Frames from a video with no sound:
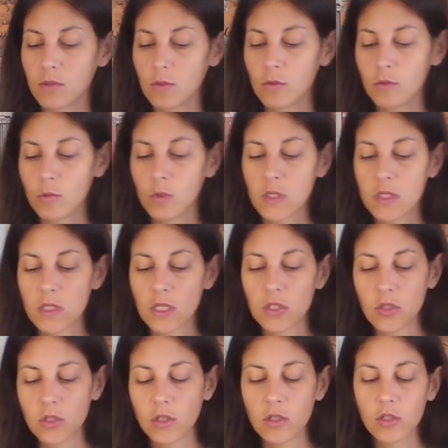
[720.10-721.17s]
who was
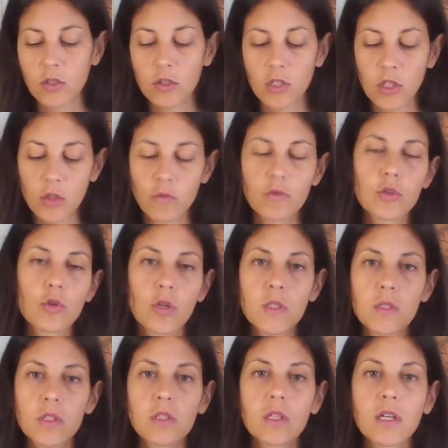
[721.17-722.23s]
in, that you
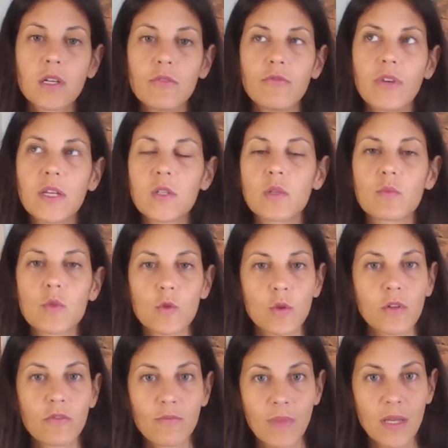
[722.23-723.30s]
trusted to convey some
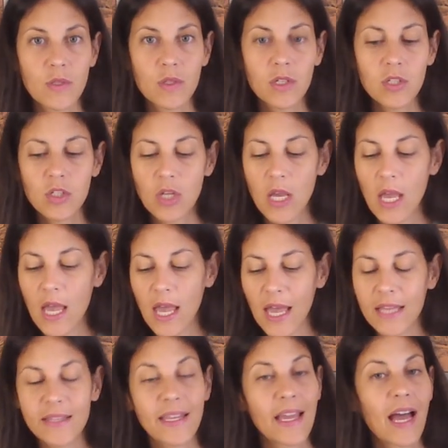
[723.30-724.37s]
sort of message,
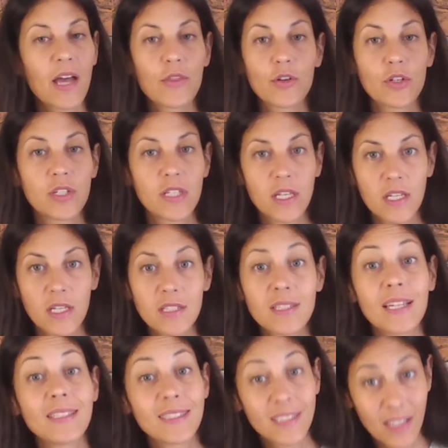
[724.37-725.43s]
and they either didn't
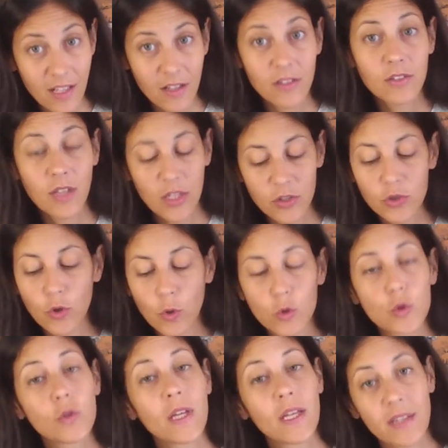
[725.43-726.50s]
and tell and
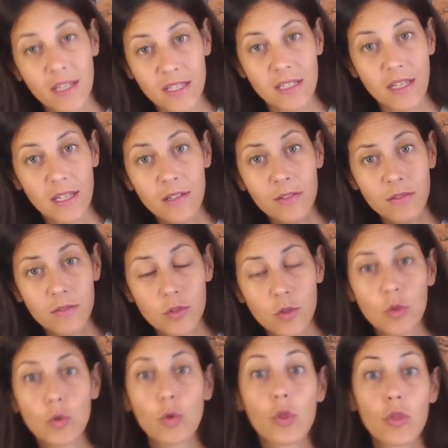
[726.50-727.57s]
told you that they did, so
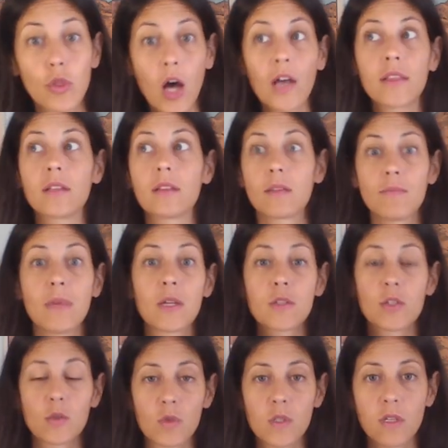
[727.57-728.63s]
you thought that the
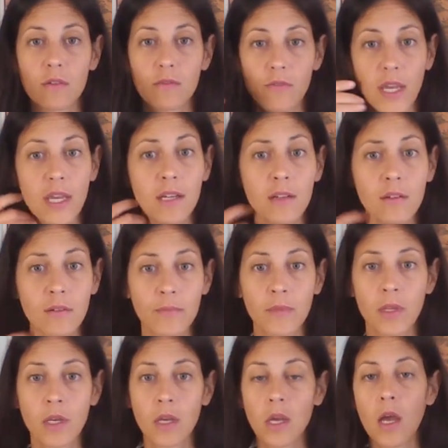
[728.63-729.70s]
message was conveyed,
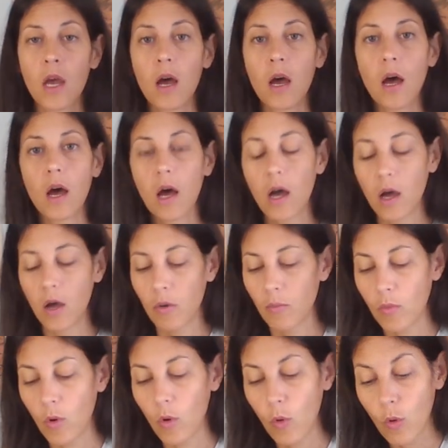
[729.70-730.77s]
um,
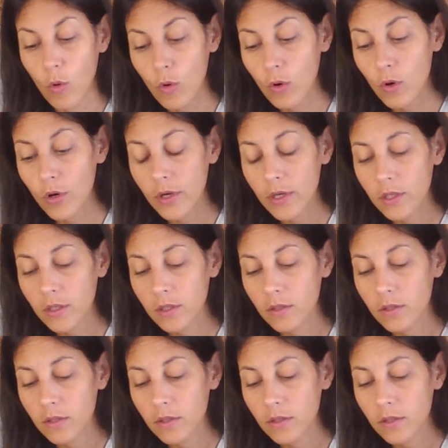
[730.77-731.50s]
or